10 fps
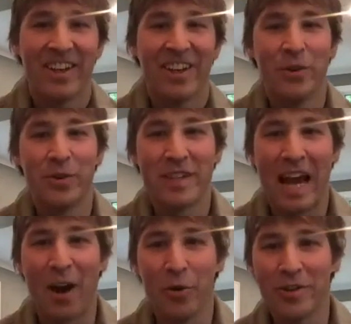those
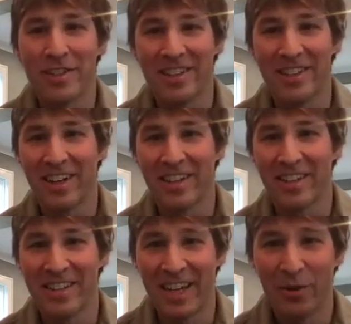hours at the end of the
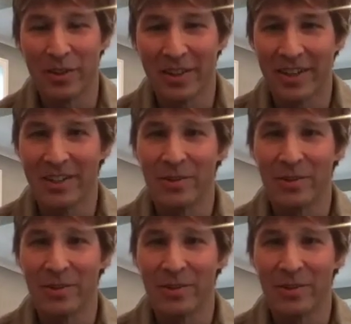day when the kids